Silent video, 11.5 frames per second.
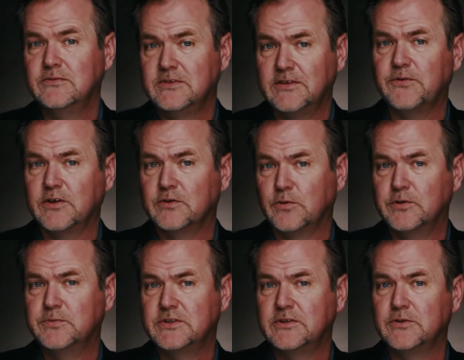different
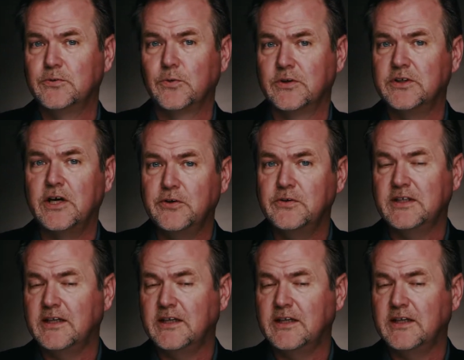groups who were known in